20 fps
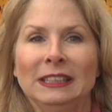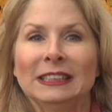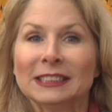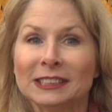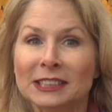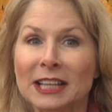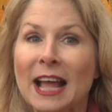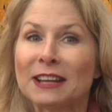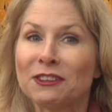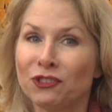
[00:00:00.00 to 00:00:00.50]

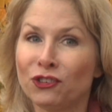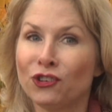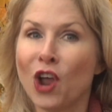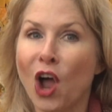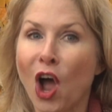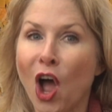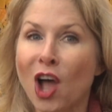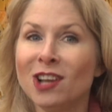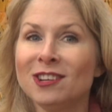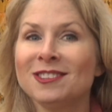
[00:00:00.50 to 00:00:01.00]

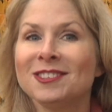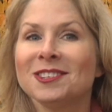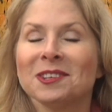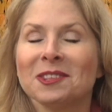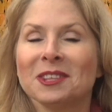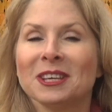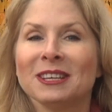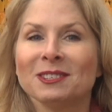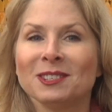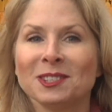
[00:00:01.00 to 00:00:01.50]
latching
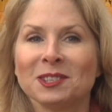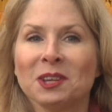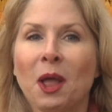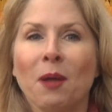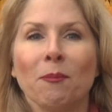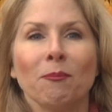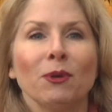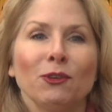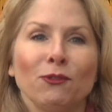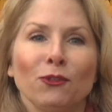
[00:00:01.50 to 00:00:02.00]
onto this,
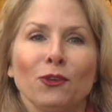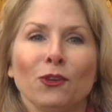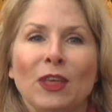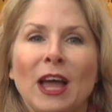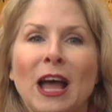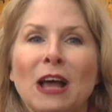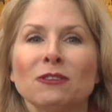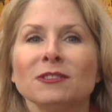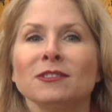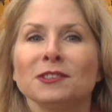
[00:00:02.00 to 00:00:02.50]
but for
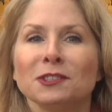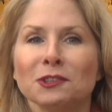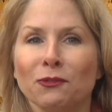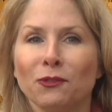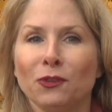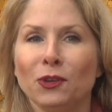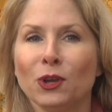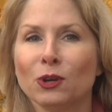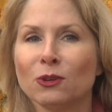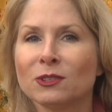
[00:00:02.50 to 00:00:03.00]
thousands of
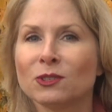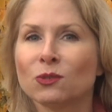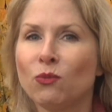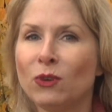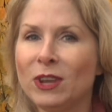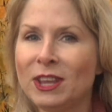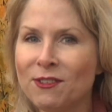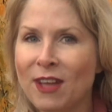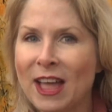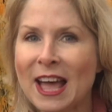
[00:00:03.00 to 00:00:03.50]
years,
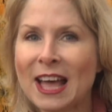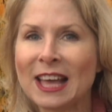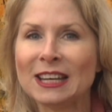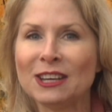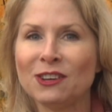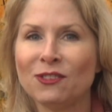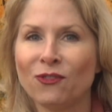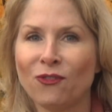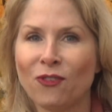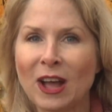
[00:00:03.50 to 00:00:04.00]
we've had
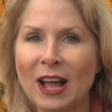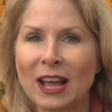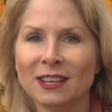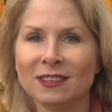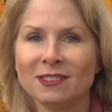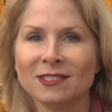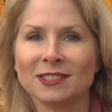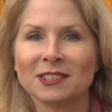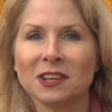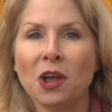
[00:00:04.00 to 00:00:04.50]

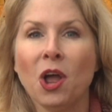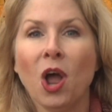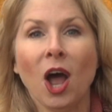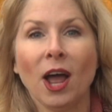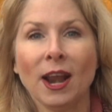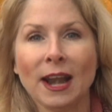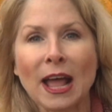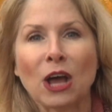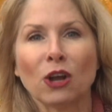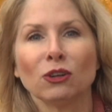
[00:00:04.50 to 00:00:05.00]
advice
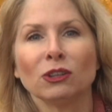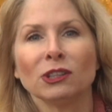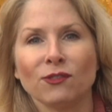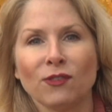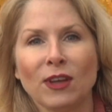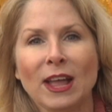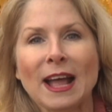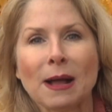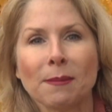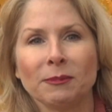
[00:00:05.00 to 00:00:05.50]
on how to live
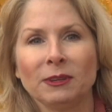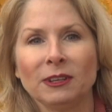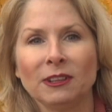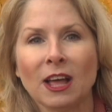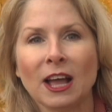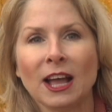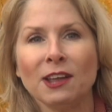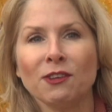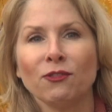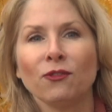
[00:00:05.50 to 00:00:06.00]
a happy
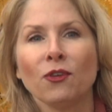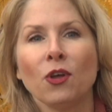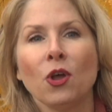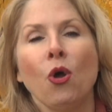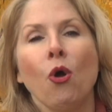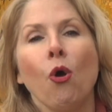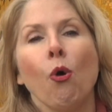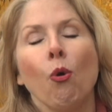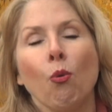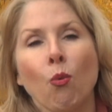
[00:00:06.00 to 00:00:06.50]
life.
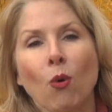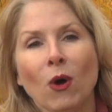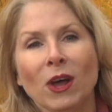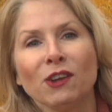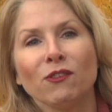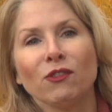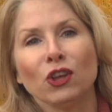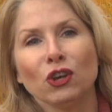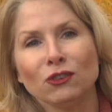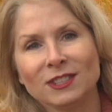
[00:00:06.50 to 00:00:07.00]
One
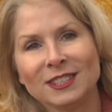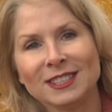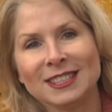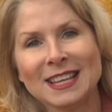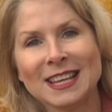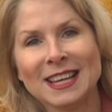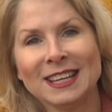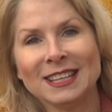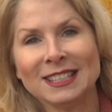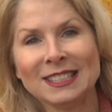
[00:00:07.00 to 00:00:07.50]
of those
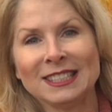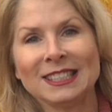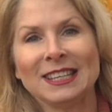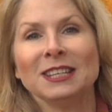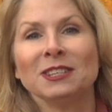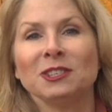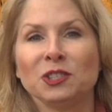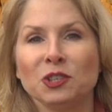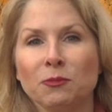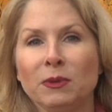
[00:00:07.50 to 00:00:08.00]
things
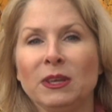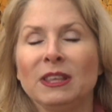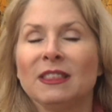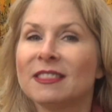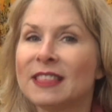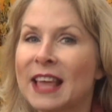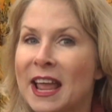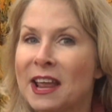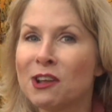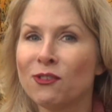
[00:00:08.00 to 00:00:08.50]
is to be
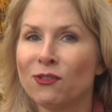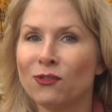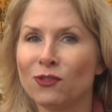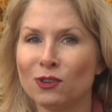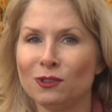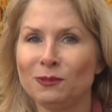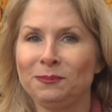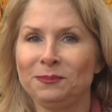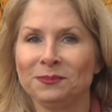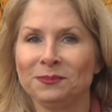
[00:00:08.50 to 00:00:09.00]
thankful